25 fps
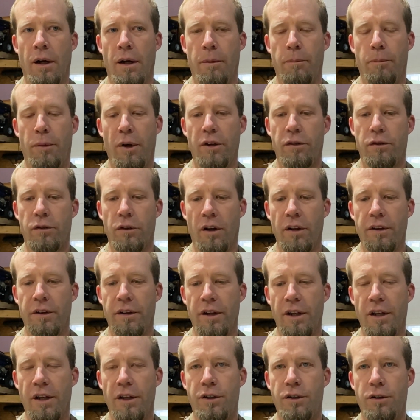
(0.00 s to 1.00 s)
Based on
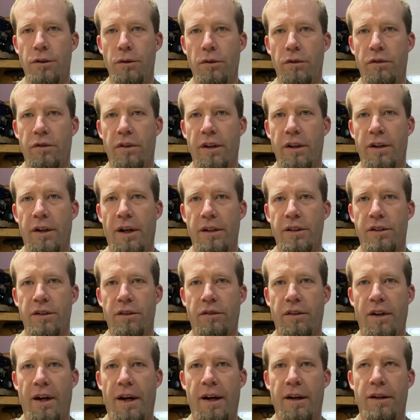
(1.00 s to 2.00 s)
the issues that I
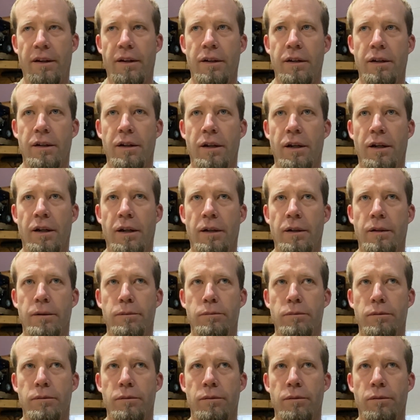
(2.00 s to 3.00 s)
just had,
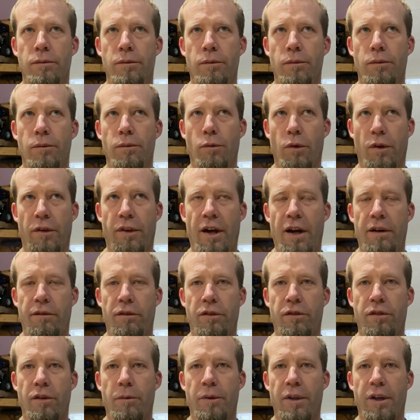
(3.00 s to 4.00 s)
with
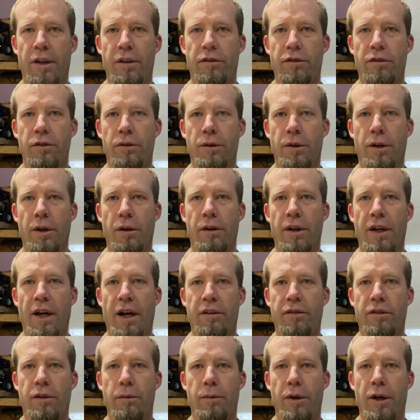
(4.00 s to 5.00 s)
having some of that silicone
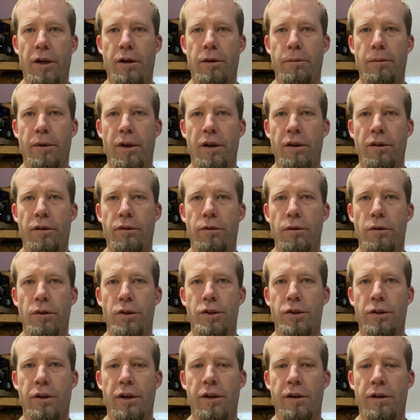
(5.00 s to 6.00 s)
gasket maker make it through the
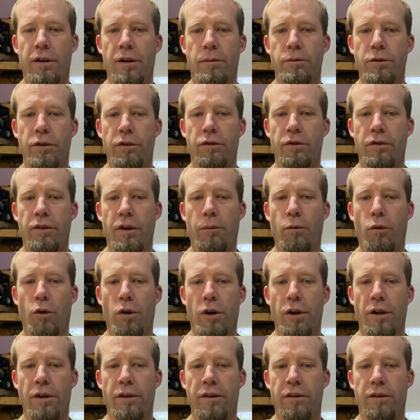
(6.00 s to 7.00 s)
strainer, I'm
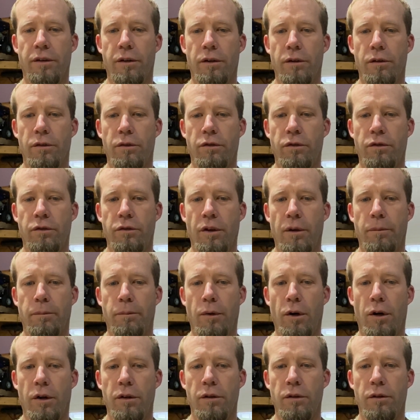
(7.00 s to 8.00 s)
worried that there's
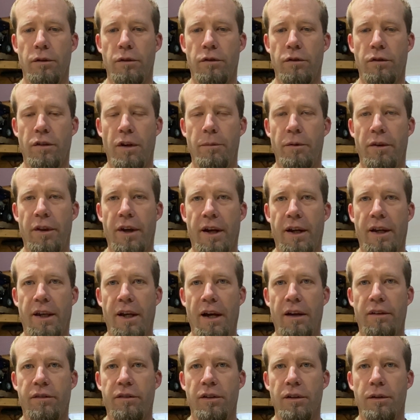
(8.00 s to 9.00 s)
some of that
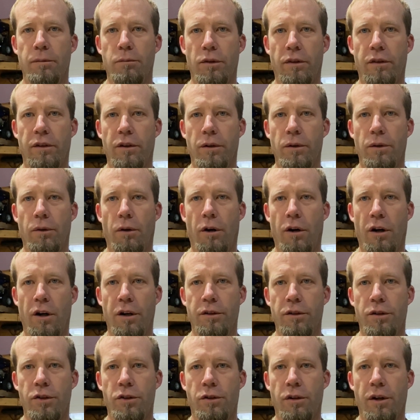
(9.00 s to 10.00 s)
gasket material
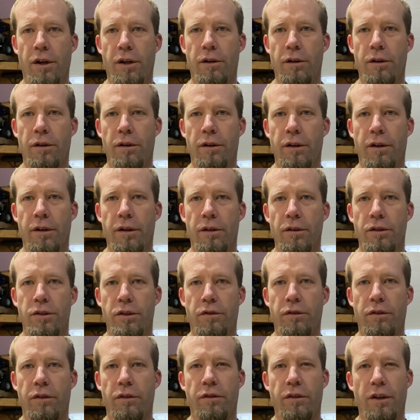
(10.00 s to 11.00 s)
on the strainer, and
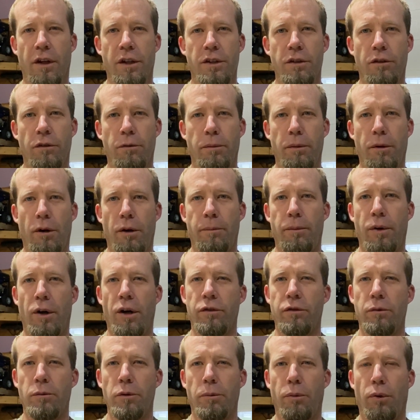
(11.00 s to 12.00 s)
just the suction's
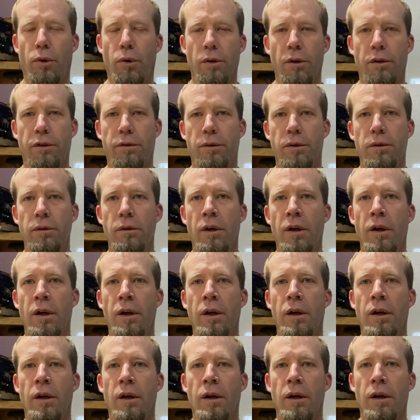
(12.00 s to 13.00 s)
possibly pulling it through.
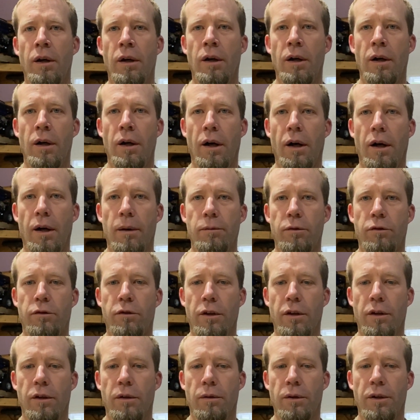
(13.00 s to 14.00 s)
So